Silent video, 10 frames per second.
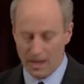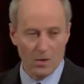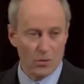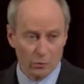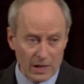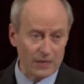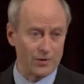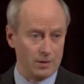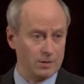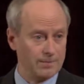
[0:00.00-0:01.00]
The
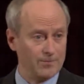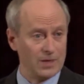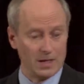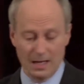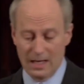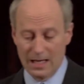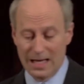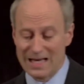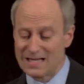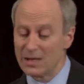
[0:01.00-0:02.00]
reason
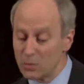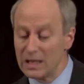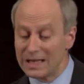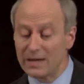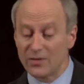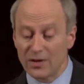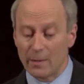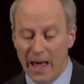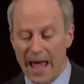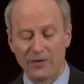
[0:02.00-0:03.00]
is that we live
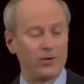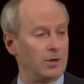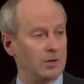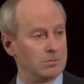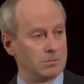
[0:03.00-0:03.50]
some answer